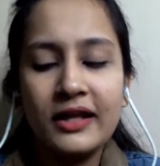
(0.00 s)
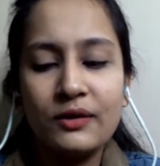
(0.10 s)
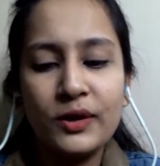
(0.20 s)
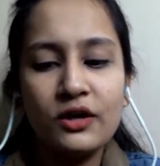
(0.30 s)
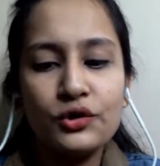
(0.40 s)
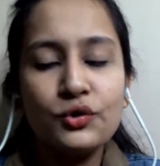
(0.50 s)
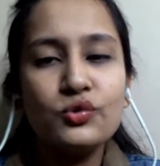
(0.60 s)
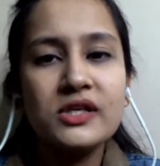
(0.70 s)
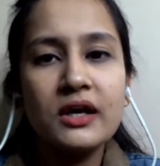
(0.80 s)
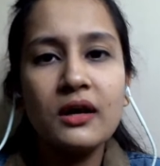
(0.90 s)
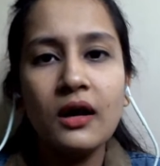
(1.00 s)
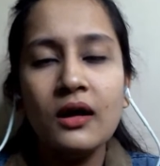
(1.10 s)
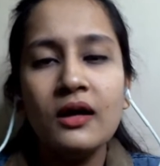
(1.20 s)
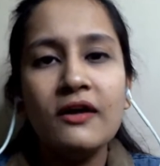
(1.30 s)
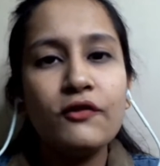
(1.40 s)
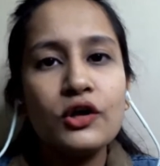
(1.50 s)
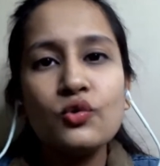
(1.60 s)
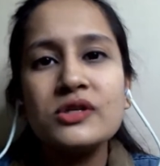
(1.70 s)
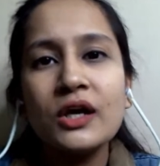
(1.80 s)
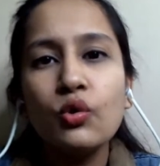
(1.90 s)
when you're using, if you're
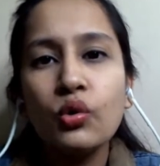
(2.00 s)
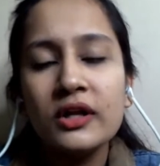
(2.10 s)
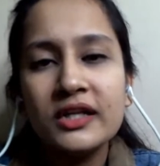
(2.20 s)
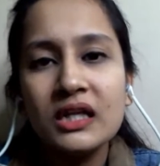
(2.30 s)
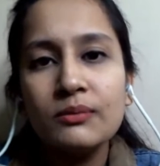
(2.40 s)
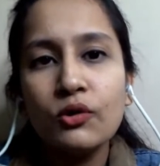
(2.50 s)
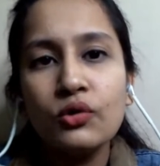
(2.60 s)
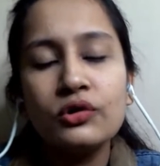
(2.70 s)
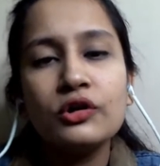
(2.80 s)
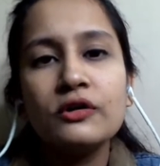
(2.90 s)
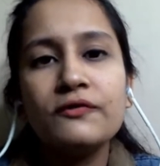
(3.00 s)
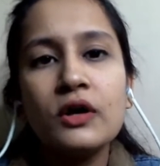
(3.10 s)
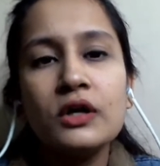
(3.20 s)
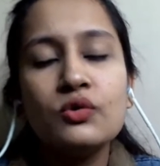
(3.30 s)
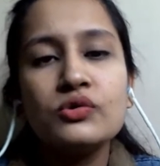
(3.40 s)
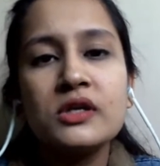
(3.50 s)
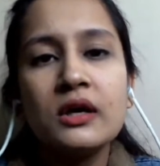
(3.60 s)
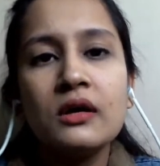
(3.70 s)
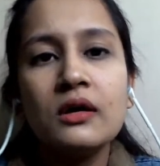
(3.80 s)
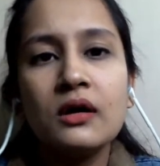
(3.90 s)
using Google keyboard, or if you are
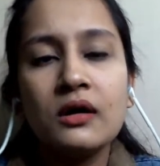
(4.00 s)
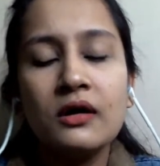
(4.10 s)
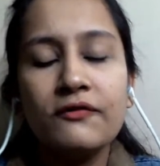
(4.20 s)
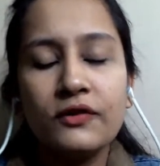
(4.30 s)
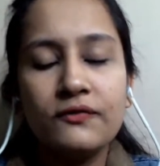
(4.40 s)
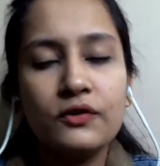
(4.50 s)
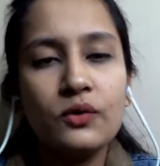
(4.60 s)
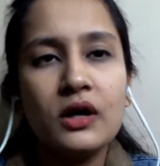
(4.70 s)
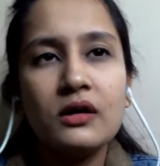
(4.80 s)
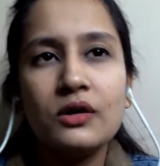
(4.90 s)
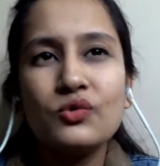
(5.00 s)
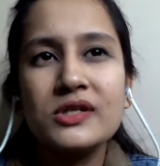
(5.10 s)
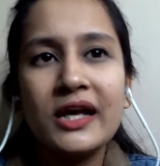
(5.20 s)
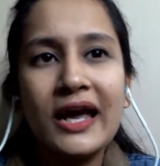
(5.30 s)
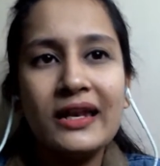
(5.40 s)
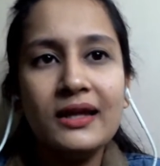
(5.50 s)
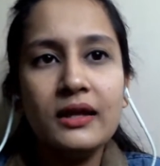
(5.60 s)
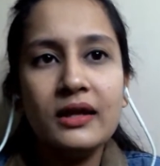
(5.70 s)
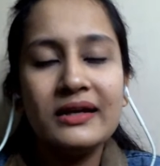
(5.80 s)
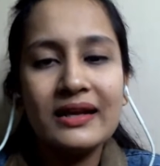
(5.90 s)
using if you are using
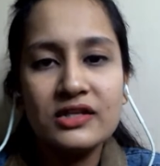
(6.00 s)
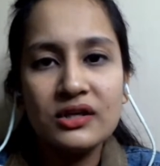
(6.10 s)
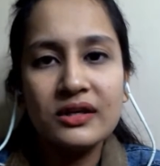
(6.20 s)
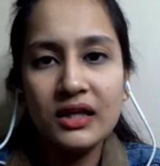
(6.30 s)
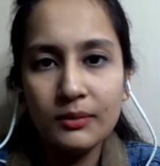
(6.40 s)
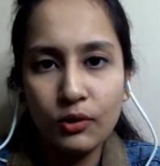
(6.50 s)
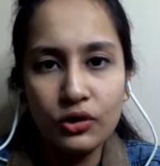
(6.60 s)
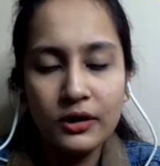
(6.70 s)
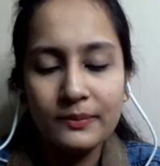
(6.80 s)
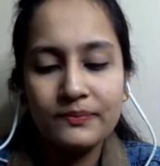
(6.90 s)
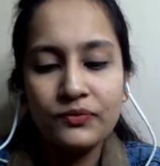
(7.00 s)
any intelligent keyboard,